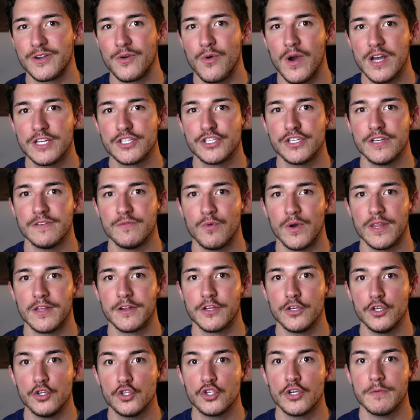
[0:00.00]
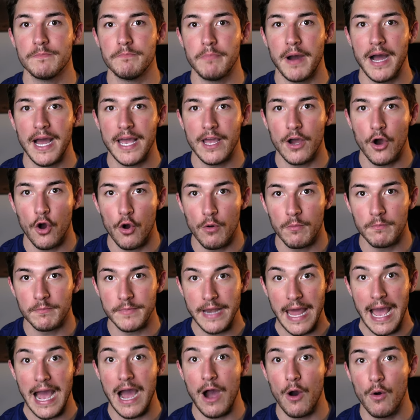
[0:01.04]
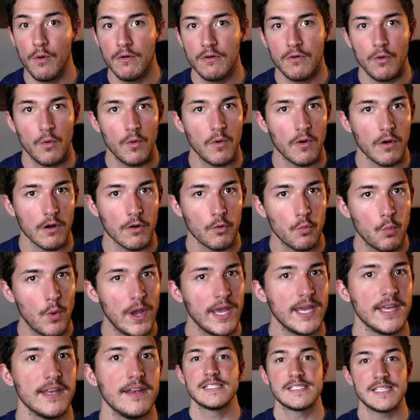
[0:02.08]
question of whether you should buy a home now or wait.